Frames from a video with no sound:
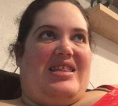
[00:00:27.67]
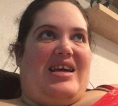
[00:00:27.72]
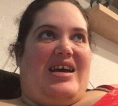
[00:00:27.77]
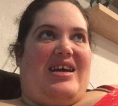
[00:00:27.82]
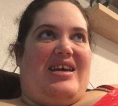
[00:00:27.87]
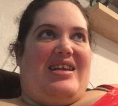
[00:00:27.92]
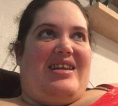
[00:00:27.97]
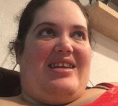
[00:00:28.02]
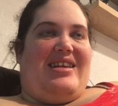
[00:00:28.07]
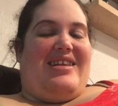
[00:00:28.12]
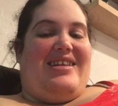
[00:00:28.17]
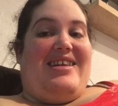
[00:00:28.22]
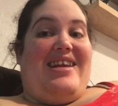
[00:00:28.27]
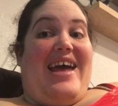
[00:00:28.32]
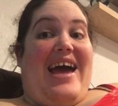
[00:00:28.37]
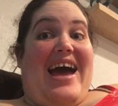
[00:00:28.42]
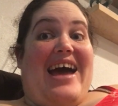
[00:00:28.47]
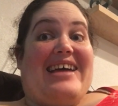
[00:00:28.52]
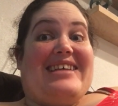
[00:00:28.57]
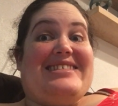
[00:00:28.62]
that
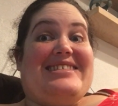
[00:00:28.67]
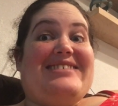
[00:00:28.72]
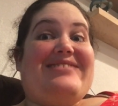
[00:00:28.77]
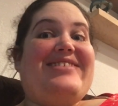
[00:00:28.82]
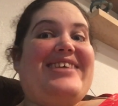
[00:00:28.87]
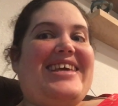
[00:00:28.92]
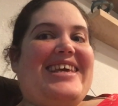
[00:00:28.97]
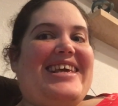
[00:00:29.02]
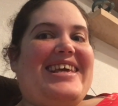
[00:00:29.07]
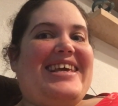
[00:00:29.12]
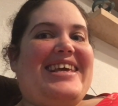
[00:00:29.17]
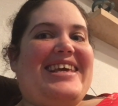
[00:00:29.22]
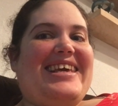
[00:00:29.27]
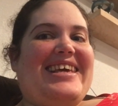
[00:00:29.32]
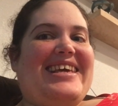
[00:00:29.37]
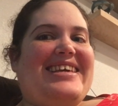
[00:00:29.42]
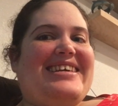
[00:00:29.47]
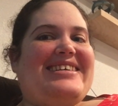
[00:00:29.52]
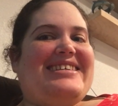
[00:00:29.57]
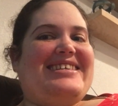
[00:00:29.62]
next
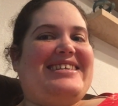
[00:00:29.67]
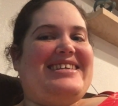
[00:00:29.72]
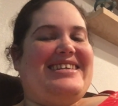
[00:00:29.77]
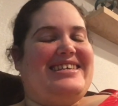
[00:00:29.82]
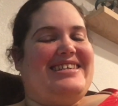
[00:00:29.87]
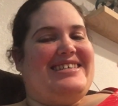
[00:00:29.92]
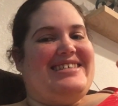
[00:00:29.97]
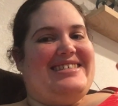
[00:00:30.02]
week.